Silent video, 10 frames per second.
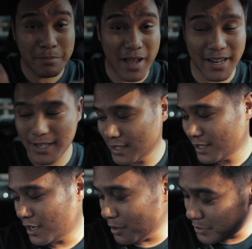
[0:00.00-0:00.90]
I'm back.
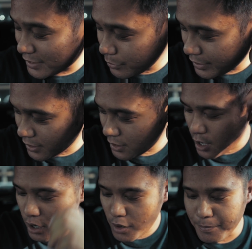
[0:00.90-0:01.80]
Um, so anyway,
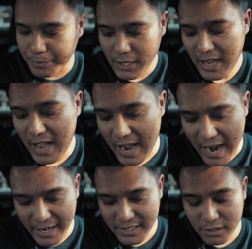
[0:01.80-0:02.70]
um,
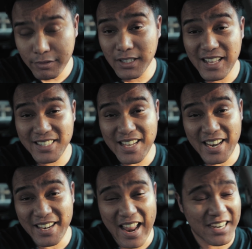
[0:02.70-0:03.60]
I just realized
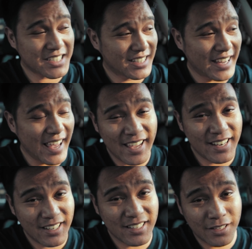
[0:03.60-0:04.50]
I didn't actually
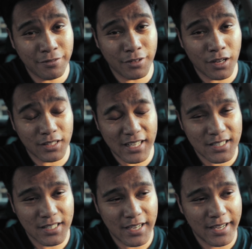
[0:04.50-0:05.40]
end the vlog
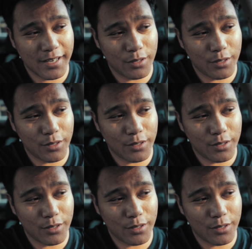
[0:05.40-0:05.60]
last night